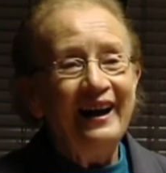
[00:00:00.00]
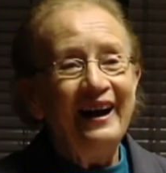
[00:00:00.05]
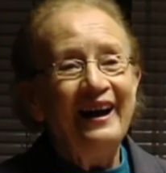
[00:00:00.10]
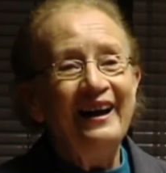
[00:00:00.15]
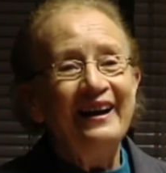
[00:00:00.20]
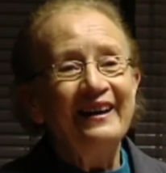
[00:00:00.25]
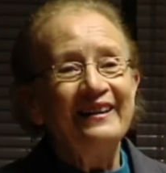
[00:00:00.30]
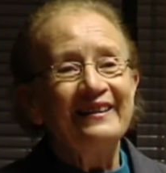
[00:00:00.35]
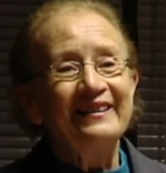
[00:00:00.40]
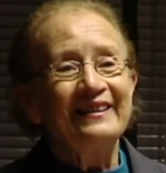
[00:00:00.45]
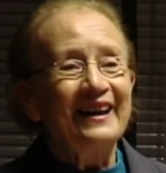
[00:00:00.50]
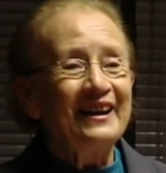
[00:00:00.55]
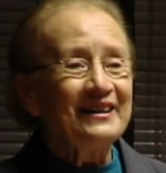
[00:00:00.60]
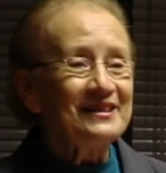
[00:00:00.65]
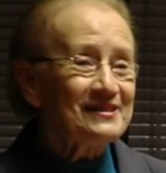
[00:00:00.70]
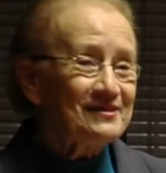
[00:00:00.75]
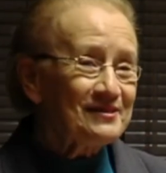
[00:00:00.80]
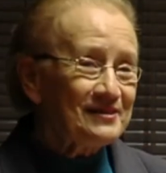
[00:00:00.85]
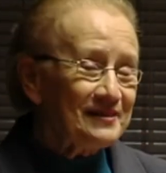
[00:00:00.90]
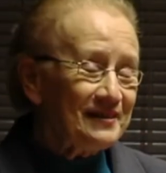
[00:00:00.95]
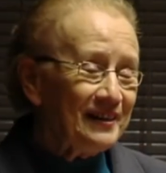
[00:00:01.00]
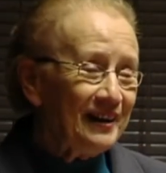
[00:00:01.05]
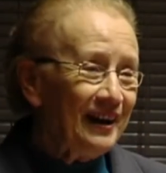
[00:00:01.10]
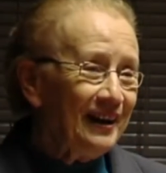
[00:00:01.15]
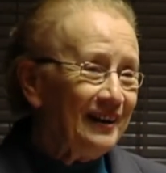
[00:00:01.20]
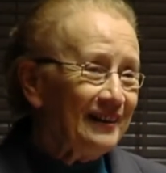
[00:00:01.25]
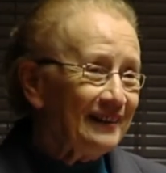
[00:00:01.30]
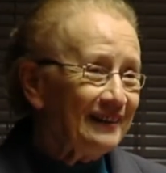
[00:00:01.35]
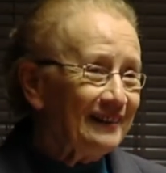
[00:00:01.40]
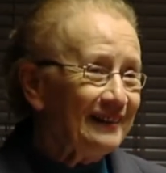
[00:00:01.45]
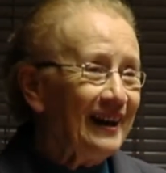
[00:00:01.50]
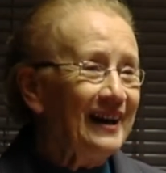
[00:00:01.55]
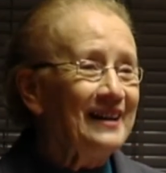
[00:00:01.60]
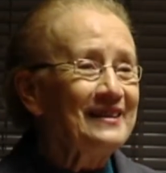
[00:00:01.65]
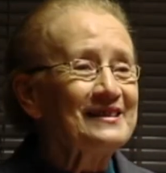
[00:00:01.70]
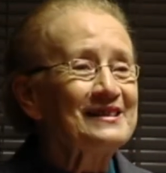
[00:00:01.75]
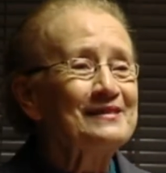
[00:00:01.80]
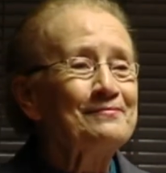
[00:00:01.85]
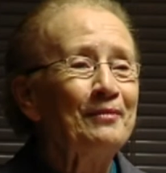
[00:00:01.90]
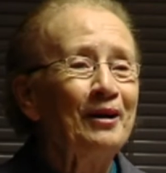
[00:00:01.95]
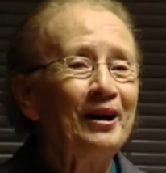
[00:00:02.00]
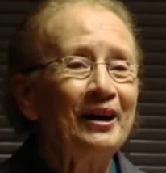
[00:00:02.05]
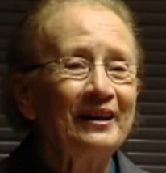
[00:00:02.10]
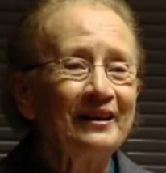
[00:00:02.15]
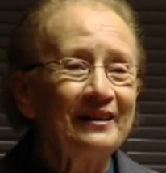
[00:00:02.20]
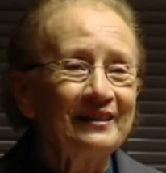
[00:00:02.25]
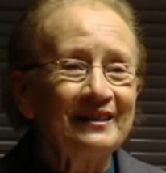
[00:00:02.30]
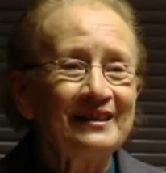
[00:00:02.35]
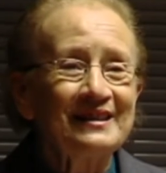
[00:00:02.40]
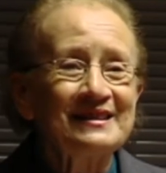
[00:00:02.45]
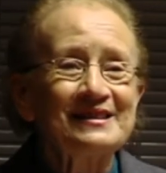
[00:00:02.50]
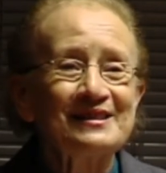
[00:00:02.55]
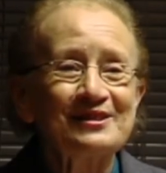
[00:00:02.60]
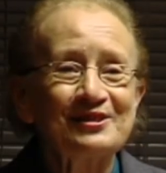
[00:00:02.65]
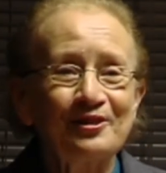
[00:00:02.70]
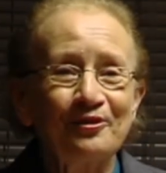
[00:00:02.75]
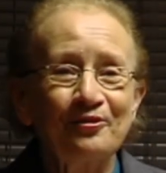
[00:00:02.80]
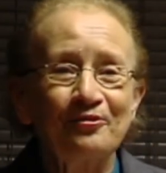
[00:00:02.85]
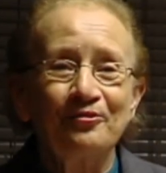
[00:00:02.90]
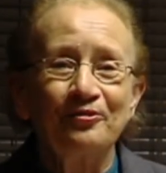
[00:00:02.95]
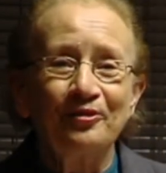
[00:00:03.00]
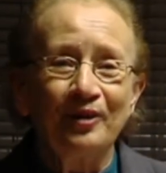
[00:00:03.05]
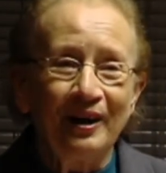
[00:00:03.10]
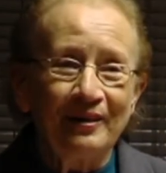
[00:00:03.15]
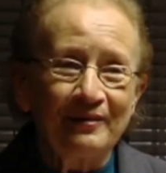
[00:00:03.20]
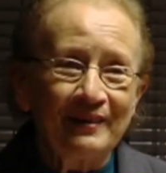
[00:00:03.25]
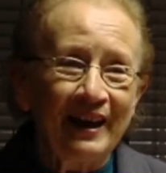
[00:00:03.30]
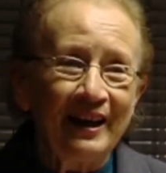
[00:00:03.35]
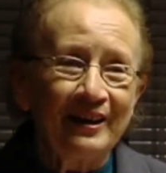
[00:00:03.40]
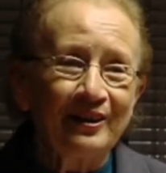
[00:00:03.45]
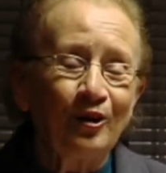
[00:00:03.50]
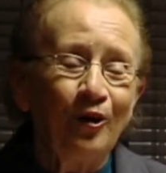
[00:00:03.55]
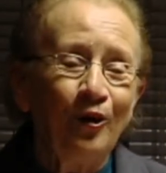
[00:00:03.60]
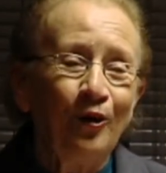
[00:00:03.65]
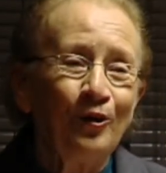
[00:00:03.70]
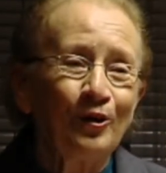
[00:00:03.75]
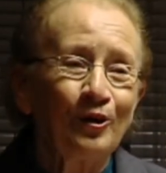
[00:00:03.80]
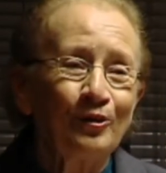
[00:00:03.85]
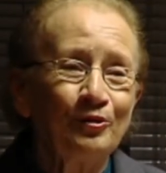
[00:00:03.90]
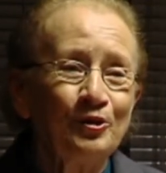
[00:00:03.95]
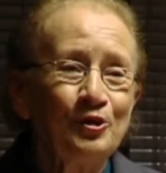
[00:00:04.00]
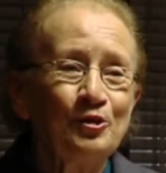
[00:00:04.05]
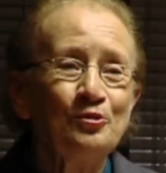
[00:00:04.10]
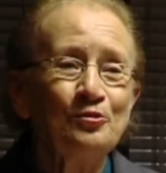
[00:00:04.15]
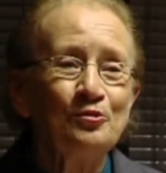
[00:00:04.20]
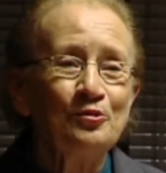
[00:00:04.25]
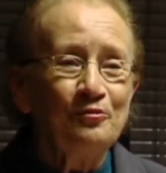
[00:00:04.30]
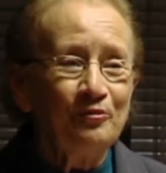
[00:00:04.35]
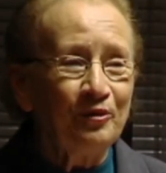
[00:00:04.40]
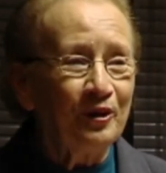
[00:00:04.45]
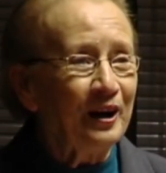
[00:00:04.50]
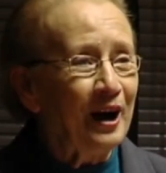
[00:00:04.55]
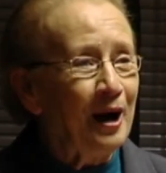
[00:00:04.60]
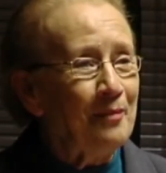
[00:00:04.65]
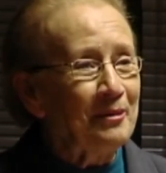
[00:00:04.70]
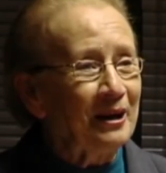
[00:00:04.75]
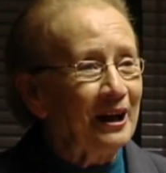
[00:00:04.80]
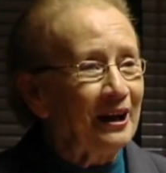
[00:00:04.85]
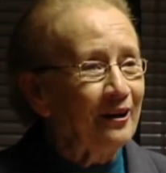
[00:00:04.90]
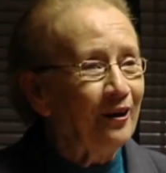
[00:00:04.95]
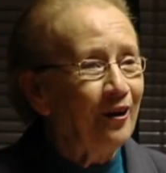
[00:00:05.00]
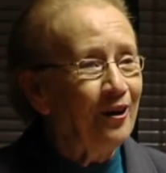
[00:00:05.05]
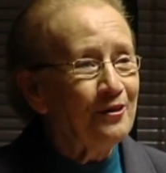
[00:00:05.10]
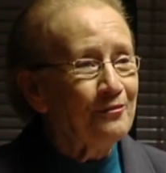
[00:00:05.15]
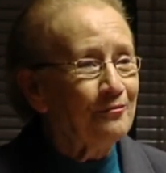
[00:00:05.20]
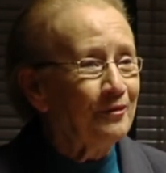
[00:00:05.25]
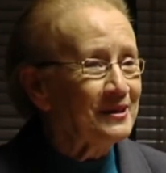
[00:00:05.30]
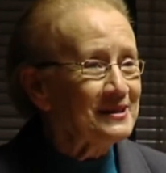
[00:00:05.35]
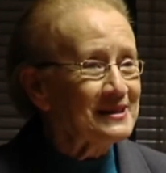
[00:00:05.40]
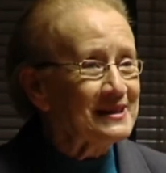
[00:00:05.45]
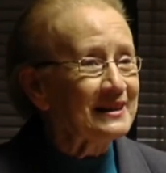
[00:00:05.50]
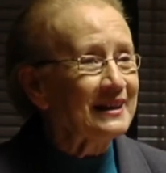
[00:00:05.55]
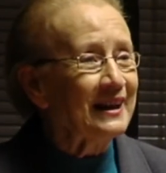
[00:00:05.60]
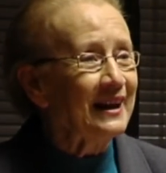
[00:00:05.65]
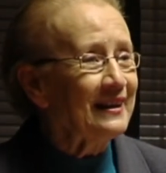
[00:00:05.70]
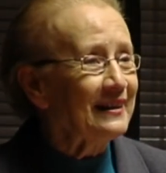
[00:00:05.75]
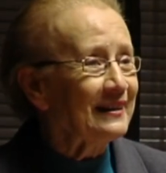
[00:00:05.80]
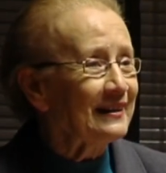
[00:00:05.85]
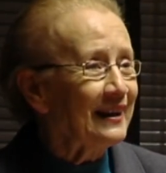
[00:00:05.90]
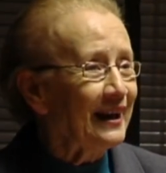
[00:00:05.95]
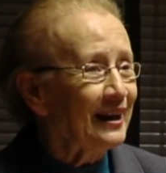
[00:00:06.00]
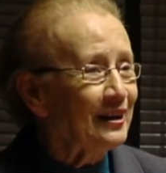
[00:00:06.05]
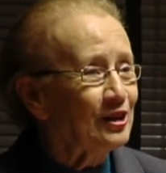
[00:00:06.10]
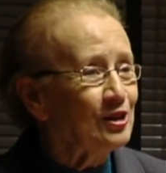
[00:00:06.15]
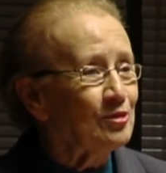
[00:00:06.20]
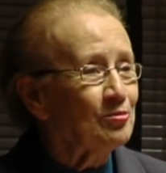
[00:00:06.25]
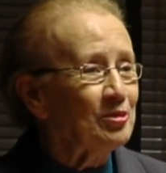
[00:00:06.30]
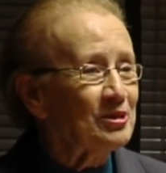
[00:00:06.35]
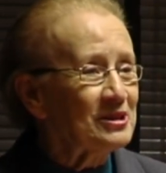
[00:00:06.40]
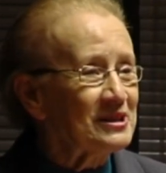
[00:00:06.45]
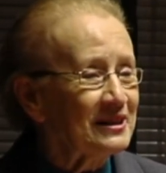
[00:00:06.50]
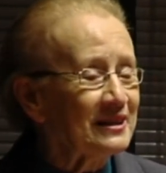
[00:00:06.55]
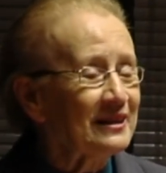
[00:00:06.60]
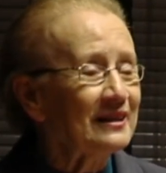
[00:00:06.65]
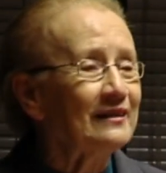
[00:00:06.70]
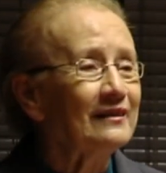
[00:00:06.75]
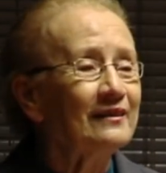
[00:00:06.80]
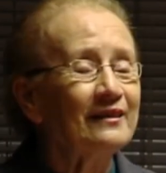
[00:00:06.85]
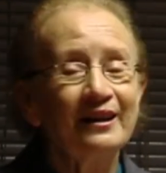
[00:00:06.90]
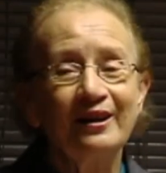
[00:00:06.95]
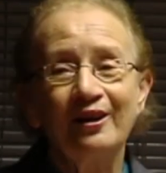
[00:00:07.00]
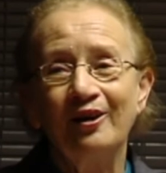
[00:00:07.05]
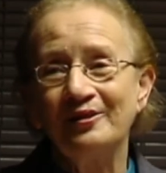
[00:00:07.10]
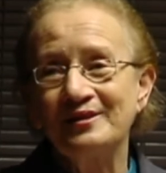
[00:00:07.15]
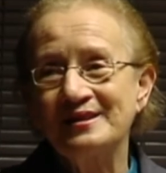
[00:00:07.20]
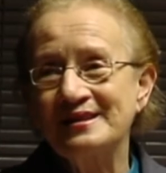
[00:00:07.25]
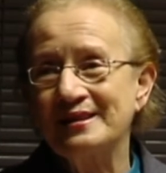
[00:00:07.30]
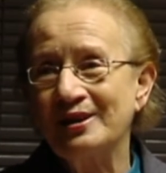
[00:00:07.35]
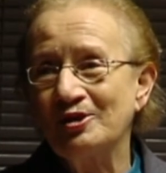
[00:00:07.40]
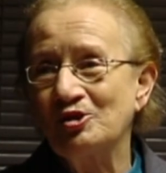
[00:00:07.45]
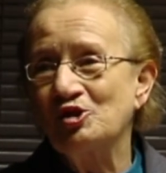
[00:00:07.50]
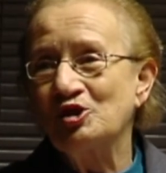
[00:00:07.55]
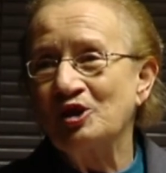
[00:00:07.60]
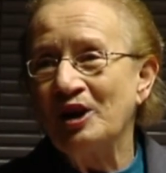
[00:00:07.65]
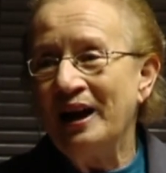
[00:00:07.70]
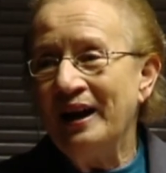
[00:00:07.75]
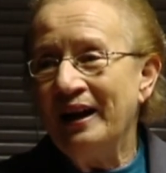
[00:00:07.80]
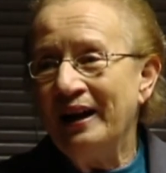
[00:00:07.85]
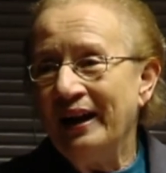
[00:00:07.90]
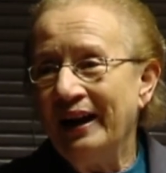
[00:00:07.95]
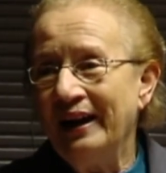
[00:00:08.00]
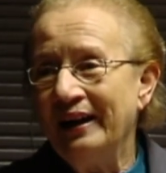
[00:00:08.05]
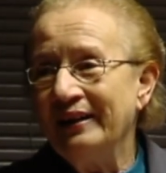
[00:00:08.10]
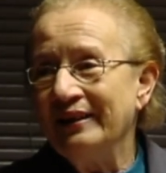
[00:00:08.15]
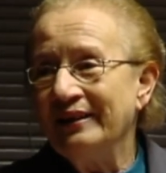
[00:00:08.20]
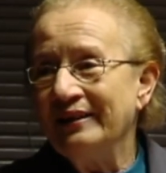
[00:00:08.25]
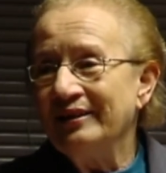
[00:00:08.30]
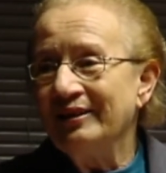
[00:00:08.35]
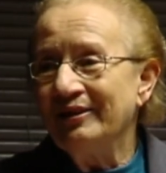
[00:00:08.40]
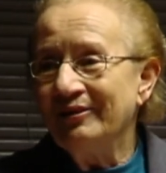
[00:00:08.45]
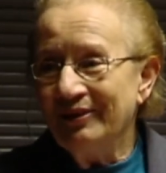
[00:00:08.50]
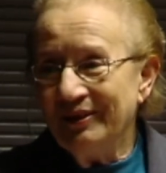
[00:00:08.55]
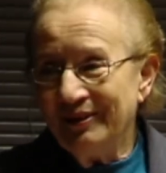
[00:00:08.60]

that ends my list of I thank all of you for coming along. Once again, thank you particularly on such a